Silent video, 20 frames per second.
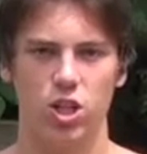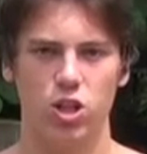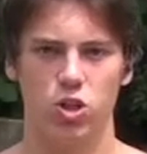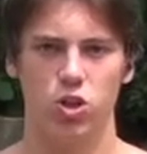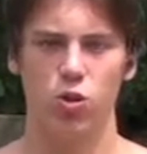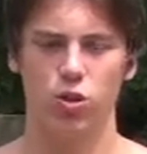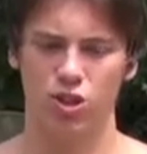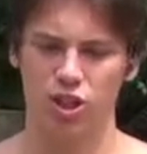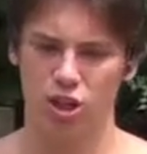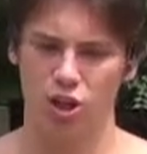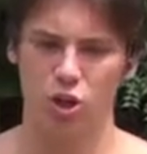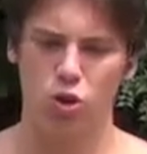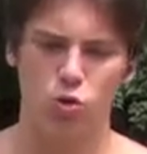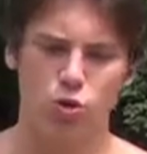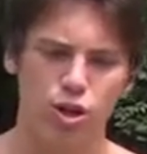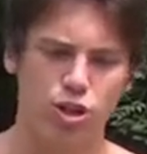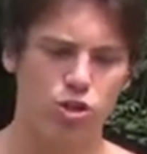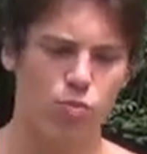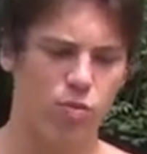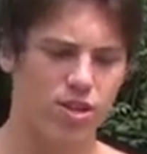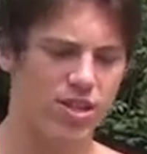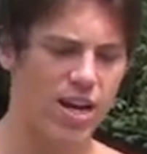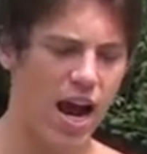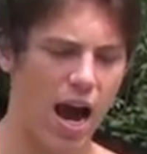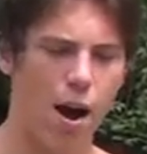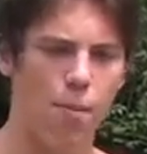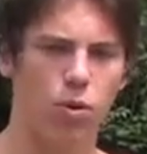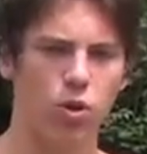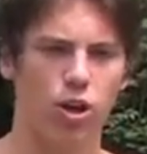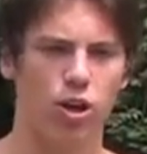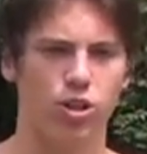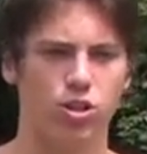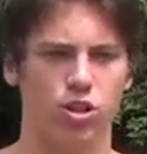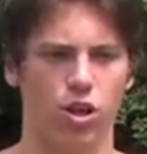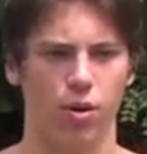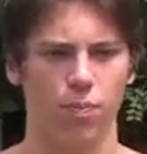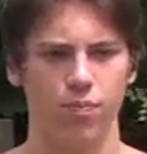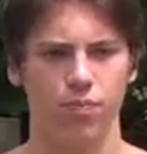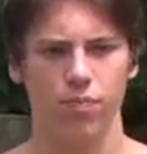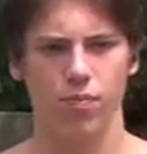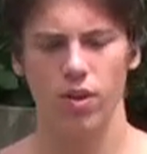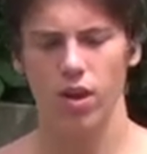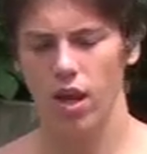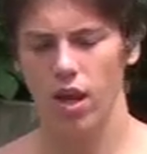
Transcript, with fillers: gonna do, it's gonna increase your metabolism